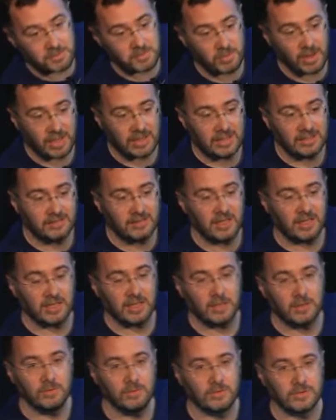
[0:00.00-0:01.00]
Bradley Terry
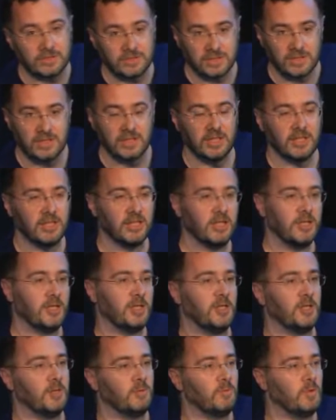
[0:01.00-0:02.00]
Luce,
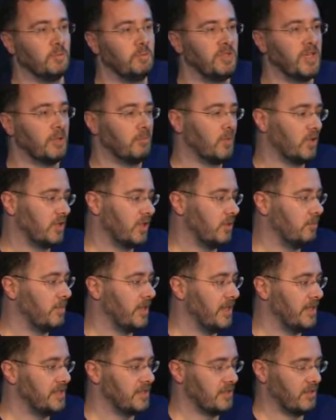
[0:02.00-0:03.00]
would be a model
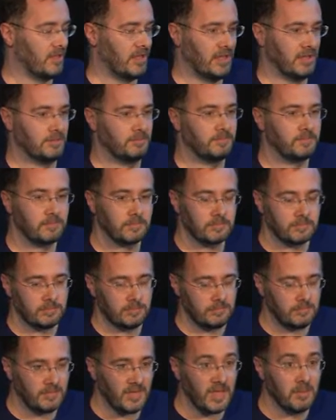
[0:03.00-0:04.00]
based on a
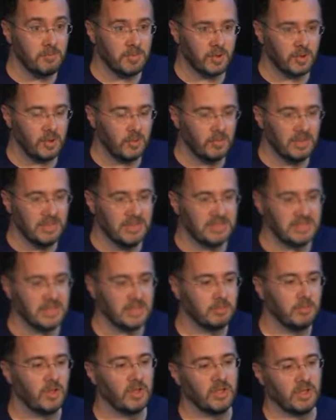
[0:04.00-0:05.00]

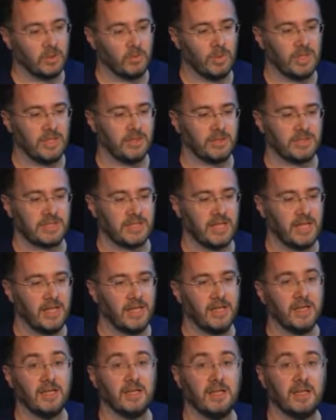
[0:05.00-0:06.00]
probabilistic model when you
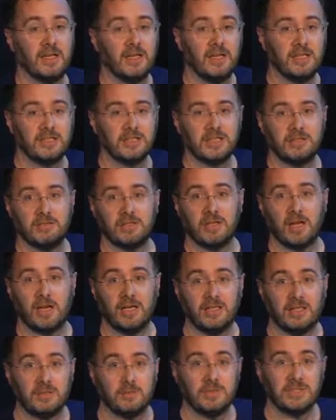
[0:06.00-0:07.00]
say each given
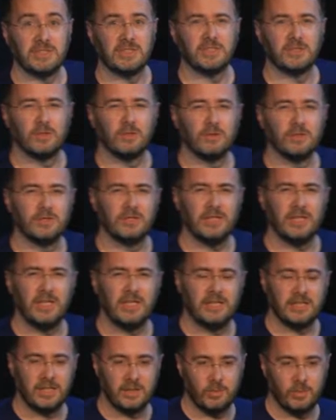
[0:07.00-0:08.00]
item is
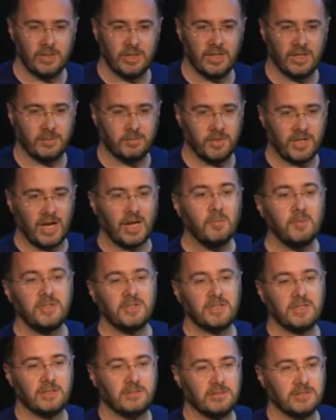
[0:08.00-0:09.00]
associated with a
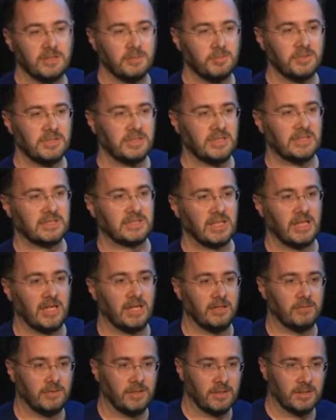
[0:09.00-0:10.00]
parameter which represents
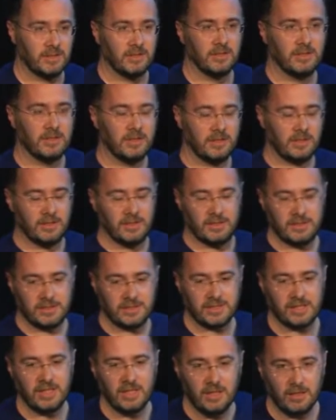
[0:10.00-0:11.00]
kind of a
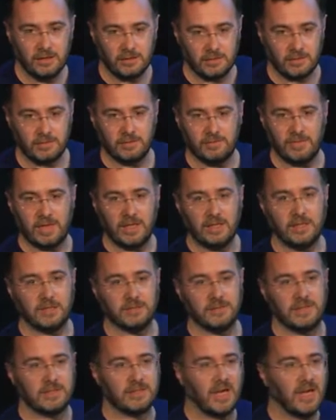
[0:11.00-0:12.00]
skill or a value
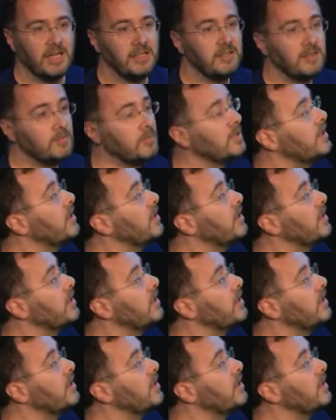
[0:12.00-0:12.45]
of that item.